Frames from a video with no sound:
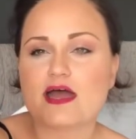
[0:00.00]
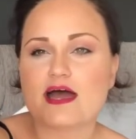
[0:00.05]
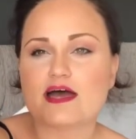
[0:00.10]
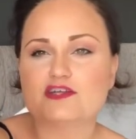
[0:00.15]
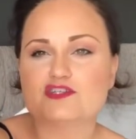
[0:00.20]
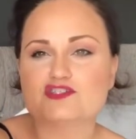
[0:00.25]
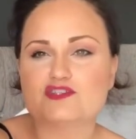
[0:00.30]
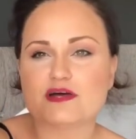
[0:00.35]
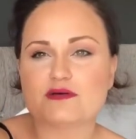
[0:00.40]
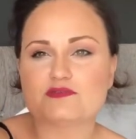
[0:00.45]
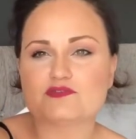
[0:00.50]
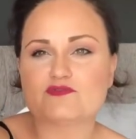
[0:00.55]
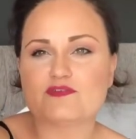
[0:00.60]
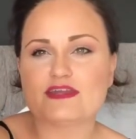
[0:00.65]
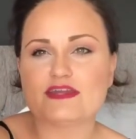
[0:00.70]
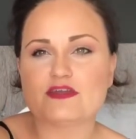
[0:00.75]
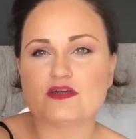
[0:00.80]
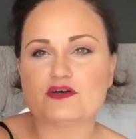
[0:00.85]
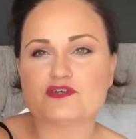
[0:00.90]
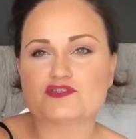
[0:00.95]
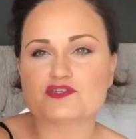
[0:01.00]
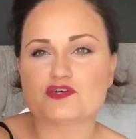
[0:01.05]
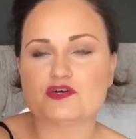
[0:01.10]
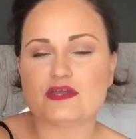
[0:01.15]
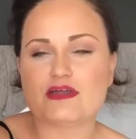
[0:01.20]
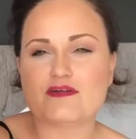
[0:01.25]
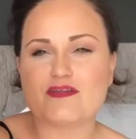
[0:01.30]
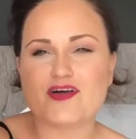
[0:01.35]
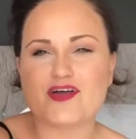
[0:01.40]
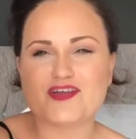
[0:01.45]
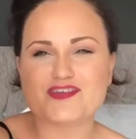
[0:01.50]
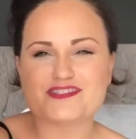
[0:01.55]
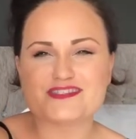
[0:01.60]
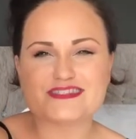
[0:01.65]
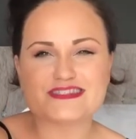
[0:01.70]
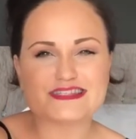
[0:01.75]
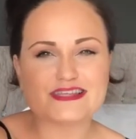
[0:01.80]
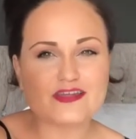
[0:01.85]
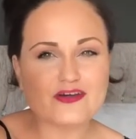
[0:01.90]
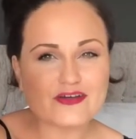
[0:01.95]
I just thought it was a really nice colour. I like
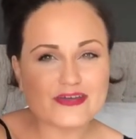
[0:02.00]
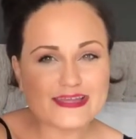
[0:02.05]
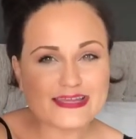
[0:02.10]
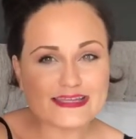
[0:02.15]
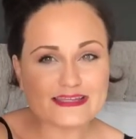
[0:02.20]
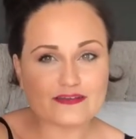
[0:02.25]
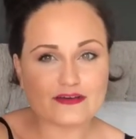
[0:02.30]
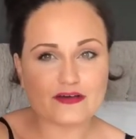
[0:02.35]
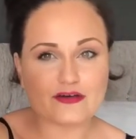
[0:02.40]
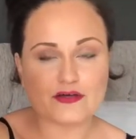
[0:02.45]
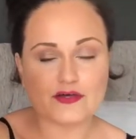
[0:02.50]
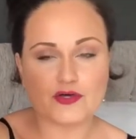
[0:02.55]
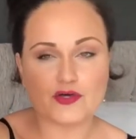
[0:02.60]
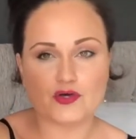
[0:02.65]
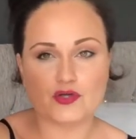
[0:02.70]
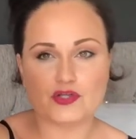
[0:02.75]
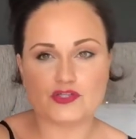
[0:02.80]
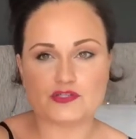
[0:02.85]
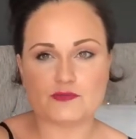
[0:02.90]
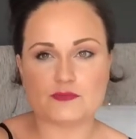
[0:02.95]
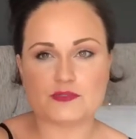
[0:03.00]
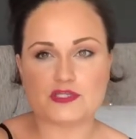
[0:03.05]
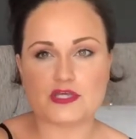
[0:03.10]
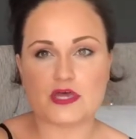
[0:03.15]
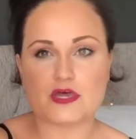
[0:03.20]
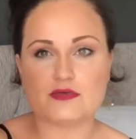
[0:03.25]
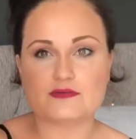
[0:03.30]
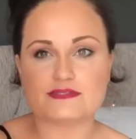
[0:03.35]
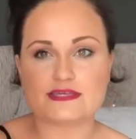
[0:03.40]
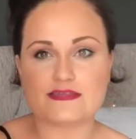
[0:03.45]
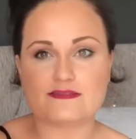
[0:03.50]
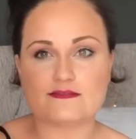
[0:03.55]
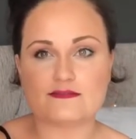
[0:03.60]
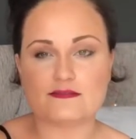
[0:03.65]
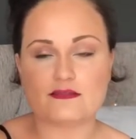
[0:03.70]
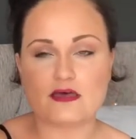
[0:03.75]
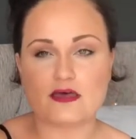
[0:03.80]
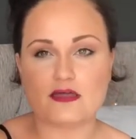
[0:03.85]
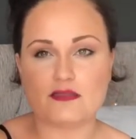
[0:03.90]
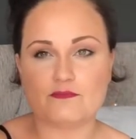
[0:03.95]
slightly darker colours on my toes,
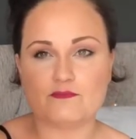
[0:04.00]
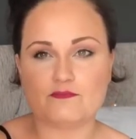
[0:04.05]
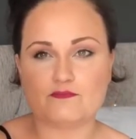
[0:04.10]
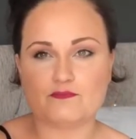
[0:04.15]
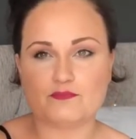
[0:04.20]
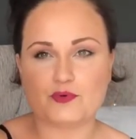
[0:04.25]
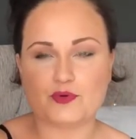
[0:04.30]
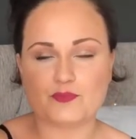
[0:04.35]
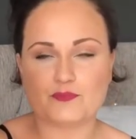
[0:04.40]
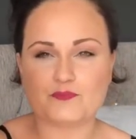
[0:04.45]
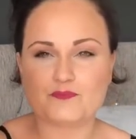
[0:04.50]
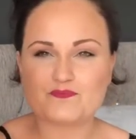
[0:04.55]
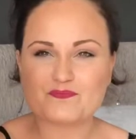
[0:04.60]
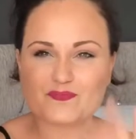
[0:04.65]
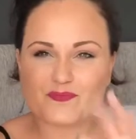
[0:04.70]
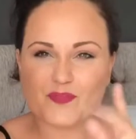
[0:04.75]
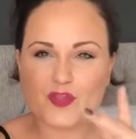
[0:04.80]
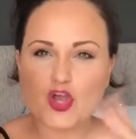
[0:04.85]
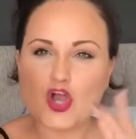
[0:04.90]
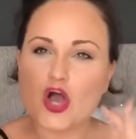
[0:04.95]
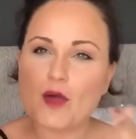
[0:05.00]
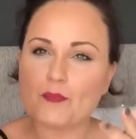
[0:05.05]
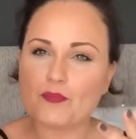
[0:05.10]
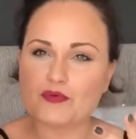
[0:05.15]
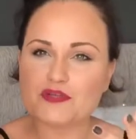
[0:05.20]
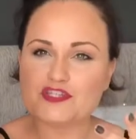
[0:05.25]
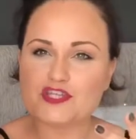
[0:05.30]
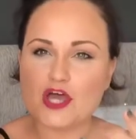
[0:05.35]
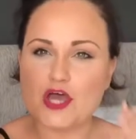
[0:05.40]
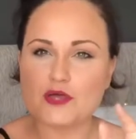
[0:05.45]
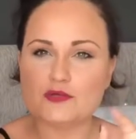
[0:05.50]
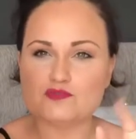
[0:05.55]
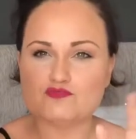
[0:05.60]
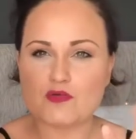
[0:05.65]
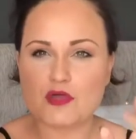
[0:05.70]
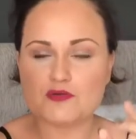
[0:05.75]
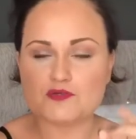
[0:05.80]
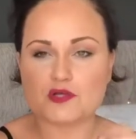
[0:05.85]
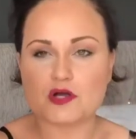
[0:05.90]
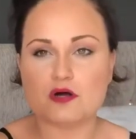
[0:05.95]
in but coppery tones,
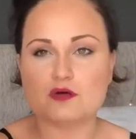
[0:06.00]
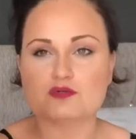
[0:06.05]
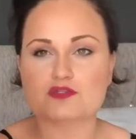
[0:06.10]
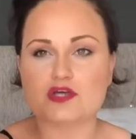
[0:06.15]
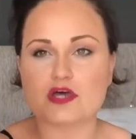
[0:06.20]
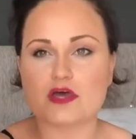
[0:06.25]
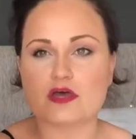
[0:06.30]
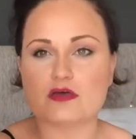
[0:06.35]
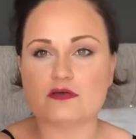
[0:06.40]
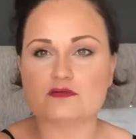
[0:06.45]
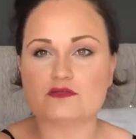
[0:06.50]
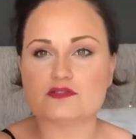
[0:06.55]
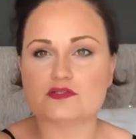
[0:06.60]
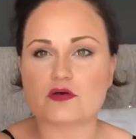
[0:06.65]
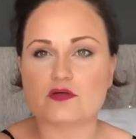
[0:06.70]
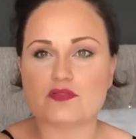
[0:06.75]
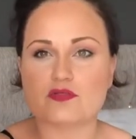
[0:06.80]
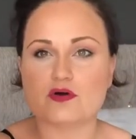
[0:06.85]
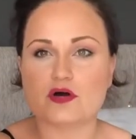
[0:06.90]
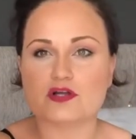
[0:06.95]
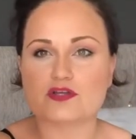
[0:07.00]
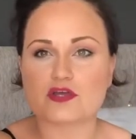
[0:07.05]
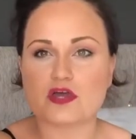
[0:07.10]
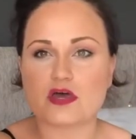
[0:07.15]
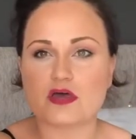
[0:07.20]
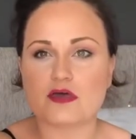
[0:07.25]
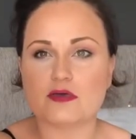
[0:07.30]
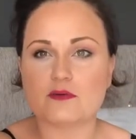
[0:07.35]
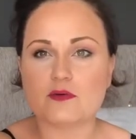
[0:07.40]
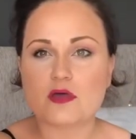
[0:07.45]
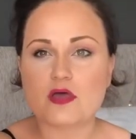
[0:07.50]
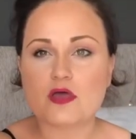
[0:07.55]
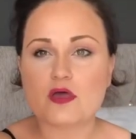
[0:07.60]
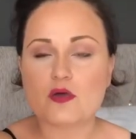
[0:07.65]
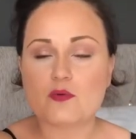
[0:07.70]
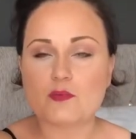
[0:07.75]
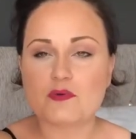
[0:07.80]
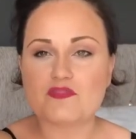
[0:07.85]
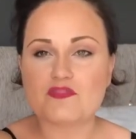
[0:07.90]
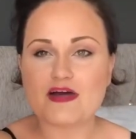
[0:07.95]
rose gold tones. So I thought I'd go
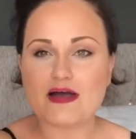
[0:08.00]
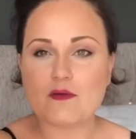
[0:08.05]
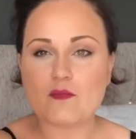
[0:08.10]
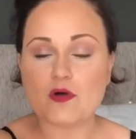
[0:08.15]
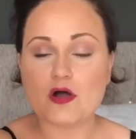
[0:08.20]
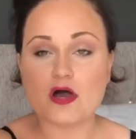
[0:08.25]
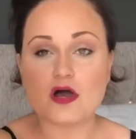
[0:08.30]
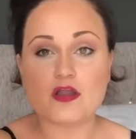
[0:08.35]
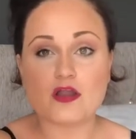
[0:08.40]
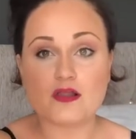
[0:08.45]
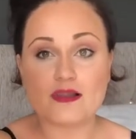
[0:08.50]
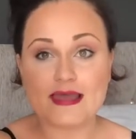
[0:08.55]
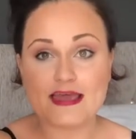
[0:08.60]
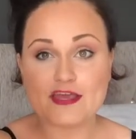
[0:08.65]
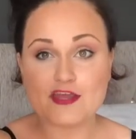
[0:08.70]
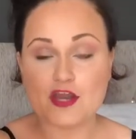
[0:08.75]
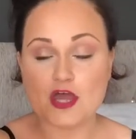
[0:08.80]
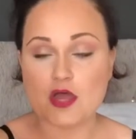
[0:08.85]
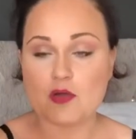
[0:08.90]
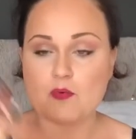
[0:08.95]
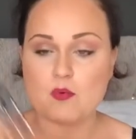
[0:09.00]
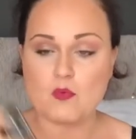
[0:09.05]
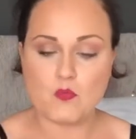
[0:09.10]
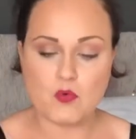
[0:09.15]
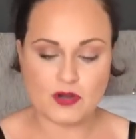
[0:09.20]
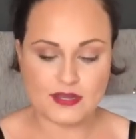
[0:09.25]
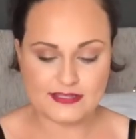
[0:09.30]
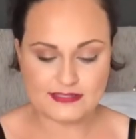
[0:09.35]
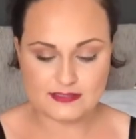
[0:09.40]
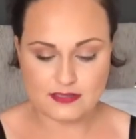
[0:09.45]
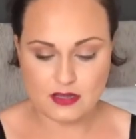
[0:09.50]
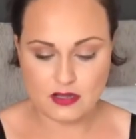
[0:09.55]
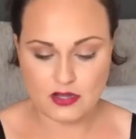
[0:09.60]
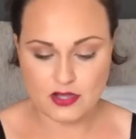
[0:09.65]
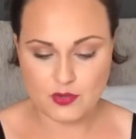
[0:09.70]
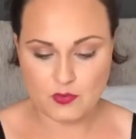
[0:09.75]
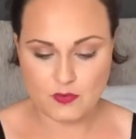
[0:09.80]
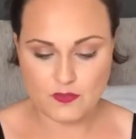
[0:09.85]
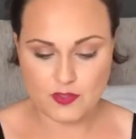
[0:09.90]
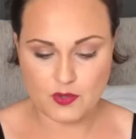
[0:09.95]
with that one. I'll let you know what it's
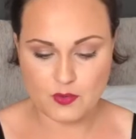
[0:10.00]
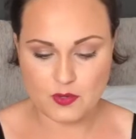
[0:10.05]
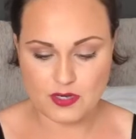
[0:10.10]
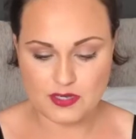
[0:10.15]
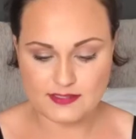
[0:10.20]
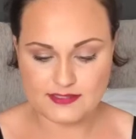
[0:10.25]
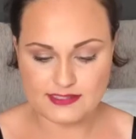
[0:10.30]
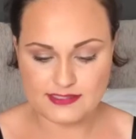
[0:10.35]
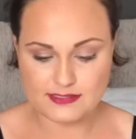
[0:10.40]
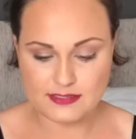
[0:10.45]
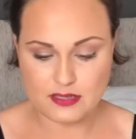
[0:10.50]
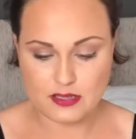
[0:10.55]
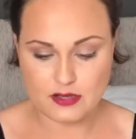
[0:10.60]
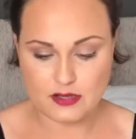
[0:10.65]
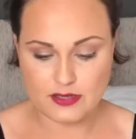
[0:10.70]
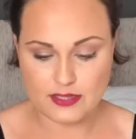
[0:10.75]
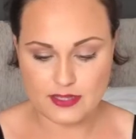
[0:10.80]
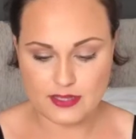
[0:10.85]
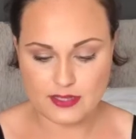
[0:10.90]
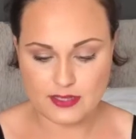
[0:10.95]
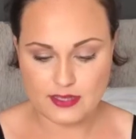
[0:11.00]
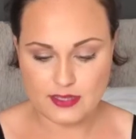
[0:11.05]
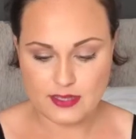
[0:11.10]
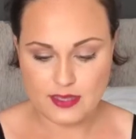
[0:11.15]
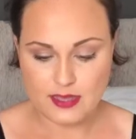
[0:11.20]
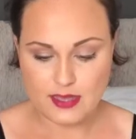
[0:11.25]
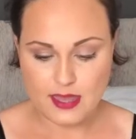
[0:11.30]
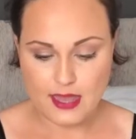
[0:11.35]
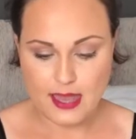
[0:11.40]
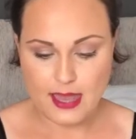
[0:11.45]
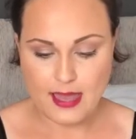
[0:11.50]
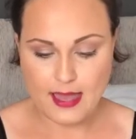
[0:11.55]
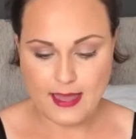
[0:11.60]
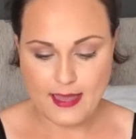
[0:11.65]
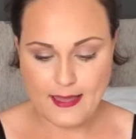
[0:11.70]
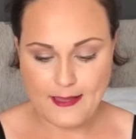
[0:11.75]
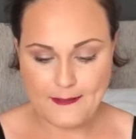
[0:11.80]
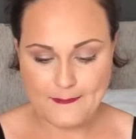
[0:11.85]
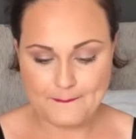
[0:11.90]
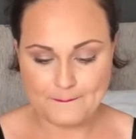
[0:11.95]
like, what the quality's like.
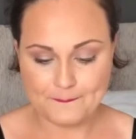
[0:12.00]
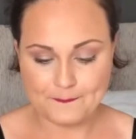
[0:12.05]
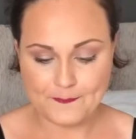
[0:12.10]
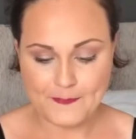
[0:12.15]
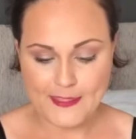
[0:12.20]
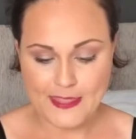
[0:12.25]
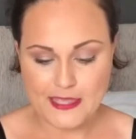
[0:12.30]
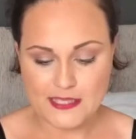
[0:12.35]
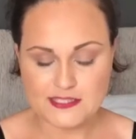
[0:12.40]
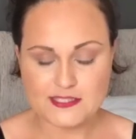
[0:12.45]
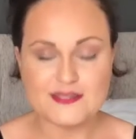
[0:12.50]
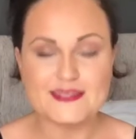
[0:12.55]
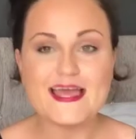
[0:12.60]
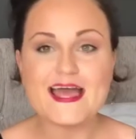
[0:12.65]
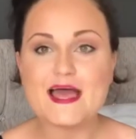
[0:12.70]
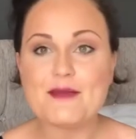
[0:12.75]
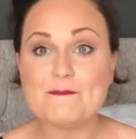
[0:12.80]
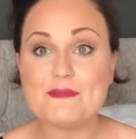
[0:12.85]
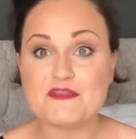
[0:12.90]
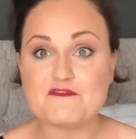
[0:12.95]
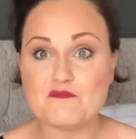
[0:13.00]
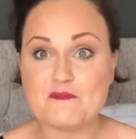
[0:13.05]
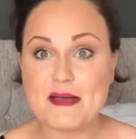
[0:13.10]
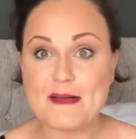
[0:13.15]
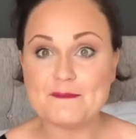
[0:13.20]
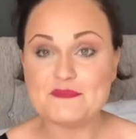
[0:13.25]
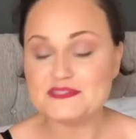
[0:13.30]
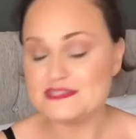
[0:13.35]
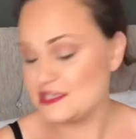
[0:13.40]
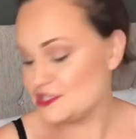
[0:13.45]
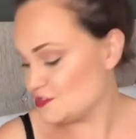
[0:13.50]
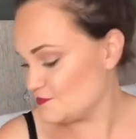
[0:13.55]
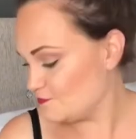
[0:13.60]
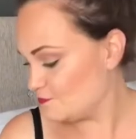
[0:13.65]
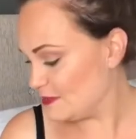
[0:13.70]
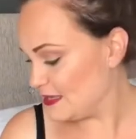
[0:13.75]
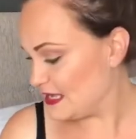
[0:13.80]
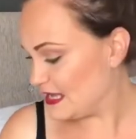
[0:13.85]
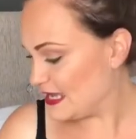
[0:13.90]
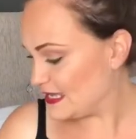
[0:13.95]
So yeah, bit of a pamper session
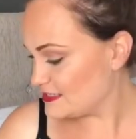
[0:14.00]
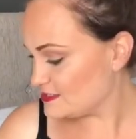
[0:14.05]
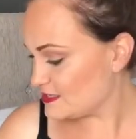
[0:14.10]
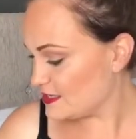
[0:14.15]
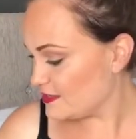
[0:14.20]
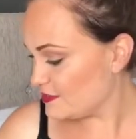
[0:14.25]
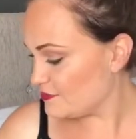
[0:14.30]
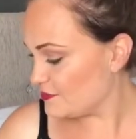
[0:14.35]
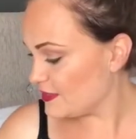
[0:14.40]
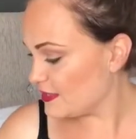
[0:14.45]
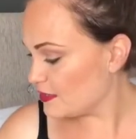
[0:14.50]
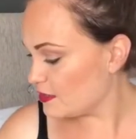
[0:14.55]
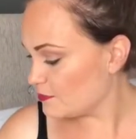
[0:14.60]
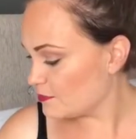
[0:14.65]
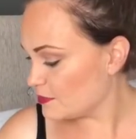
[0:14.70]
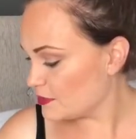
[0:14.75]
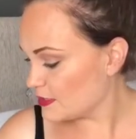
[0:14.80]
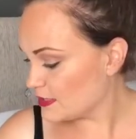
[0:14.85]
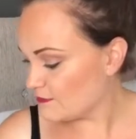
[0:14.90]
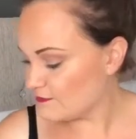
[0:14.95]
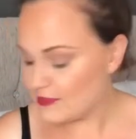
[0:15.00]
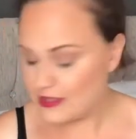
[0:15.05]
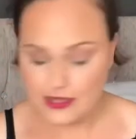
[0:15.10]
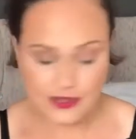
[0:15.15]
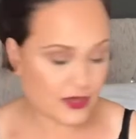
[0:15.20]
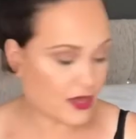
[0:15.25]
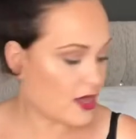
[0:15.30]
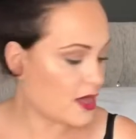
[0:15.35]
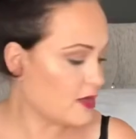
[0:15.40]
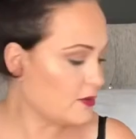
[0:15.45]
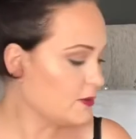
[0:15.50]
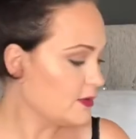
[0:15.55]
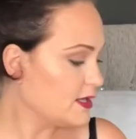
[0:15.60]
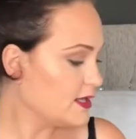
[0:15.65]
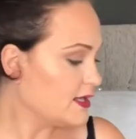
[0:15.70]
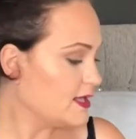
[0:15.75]
for me later, I think. I'm gonna give that a go.